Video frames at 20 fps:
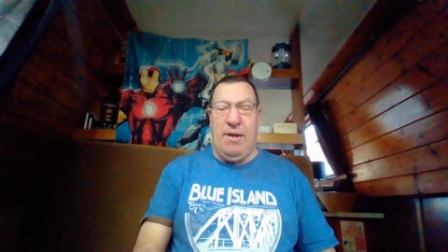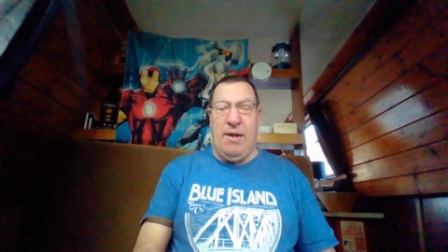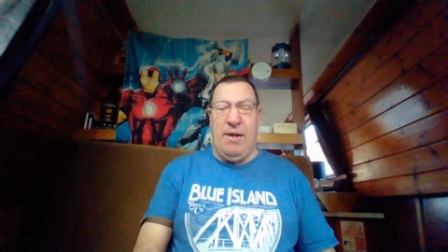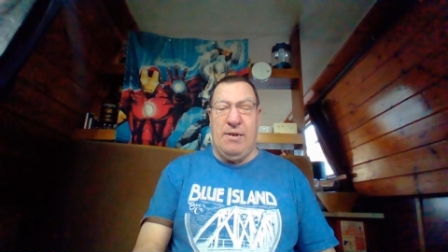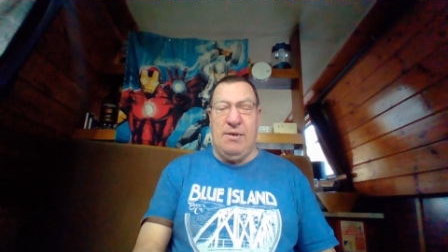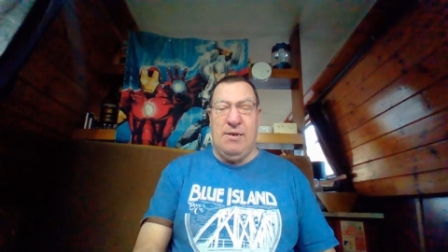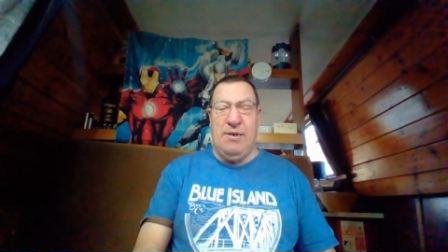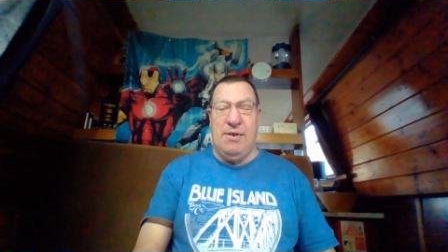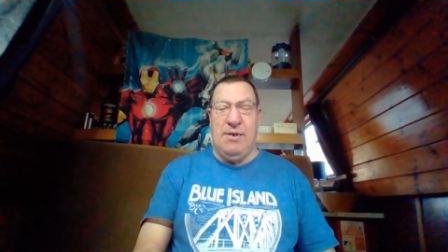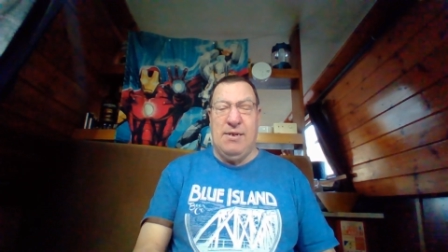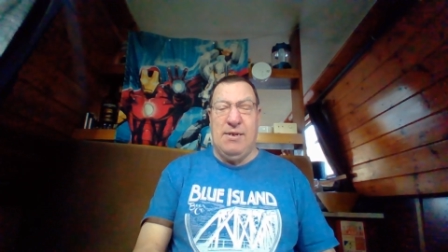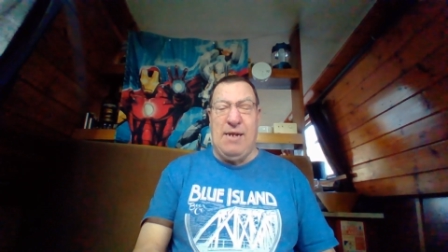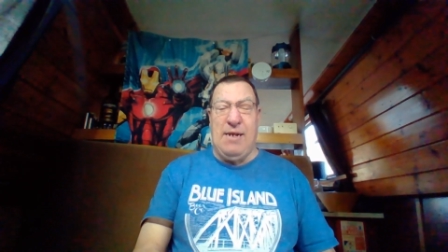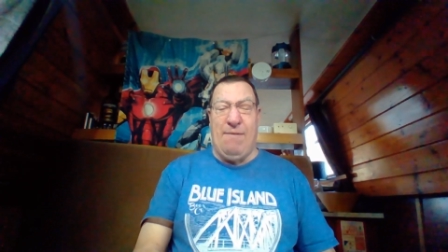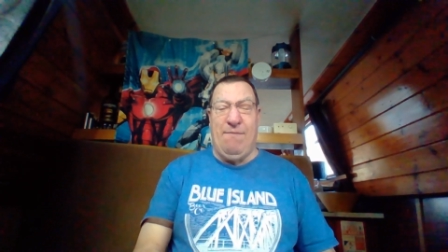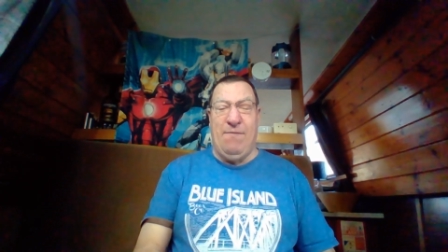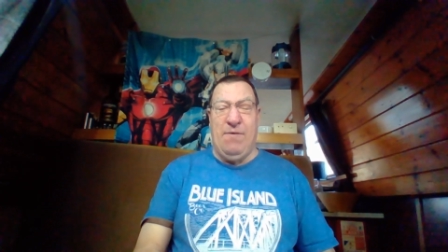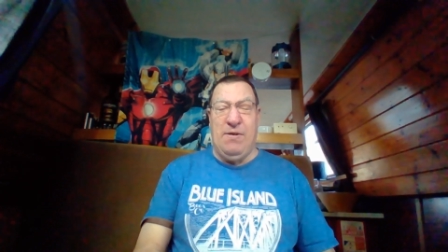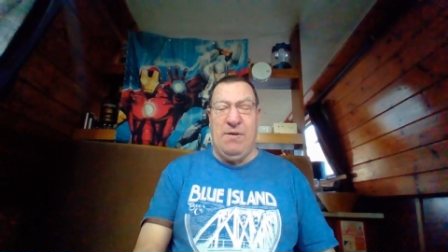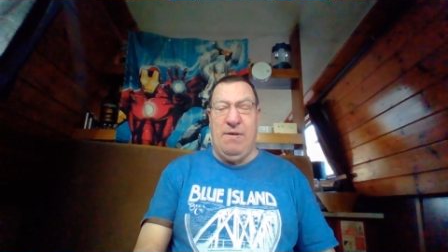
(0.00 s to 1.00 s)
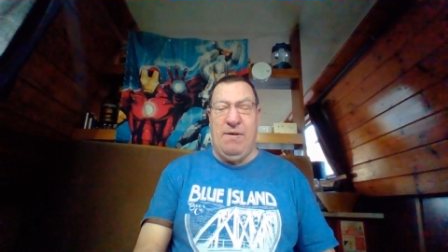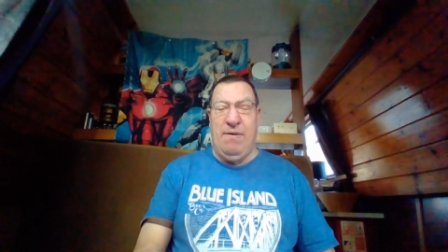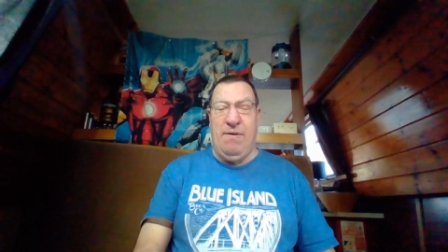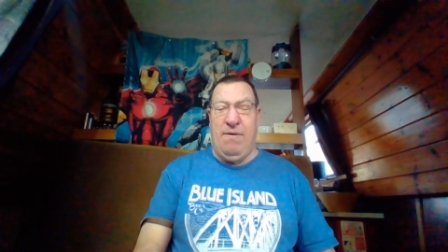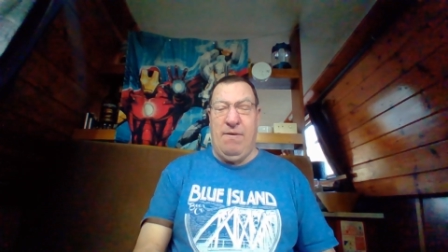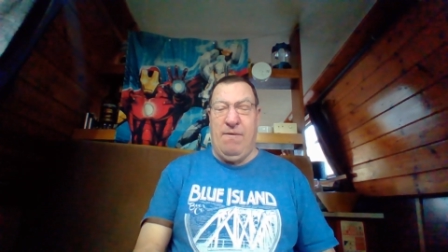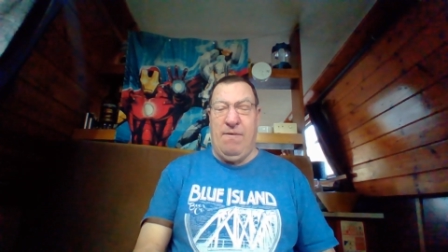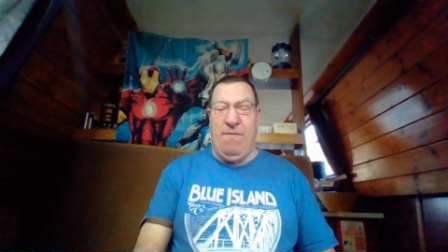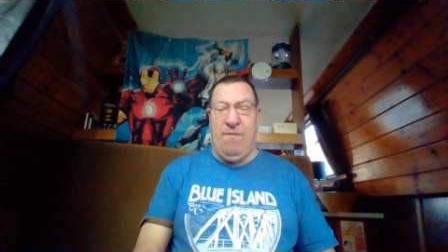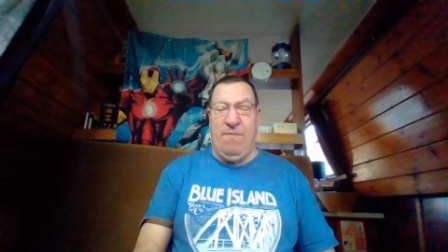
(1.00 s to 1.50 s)
into Stafford
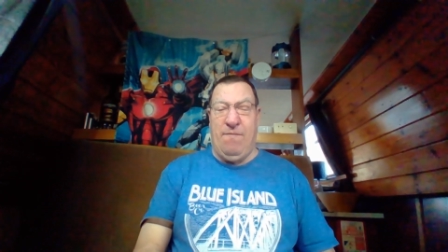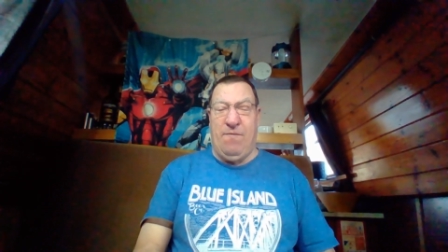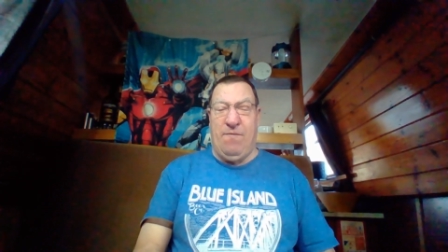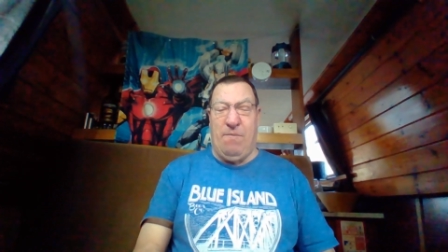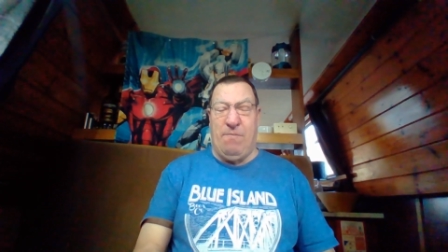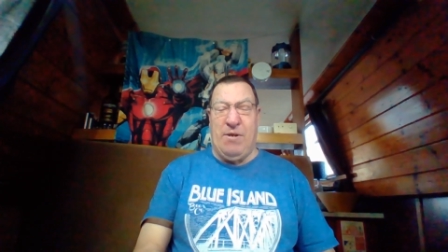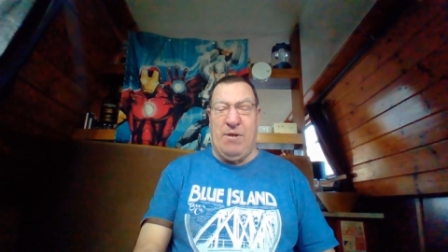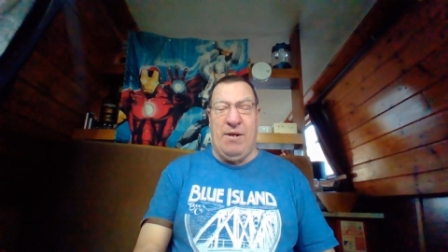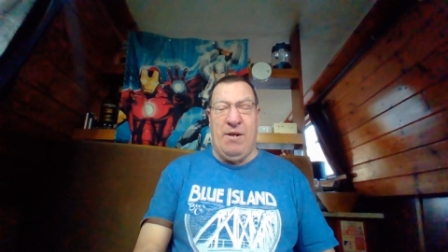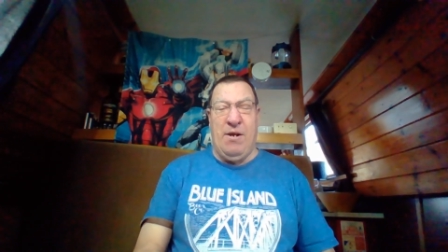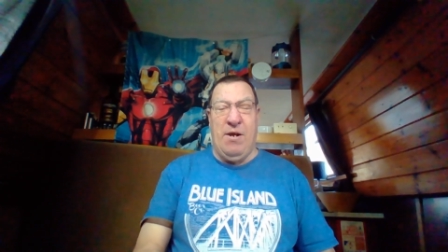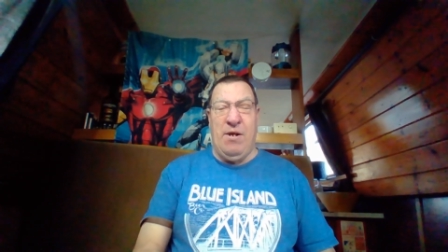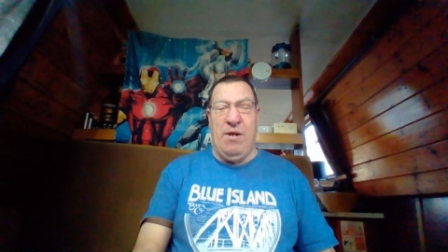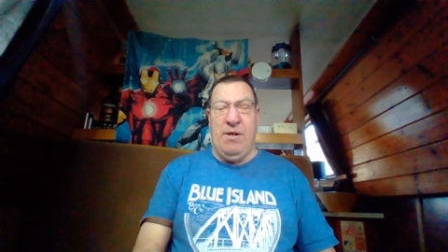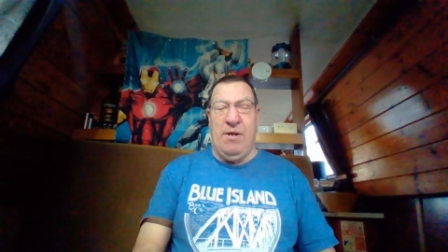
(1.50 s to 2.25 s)
from the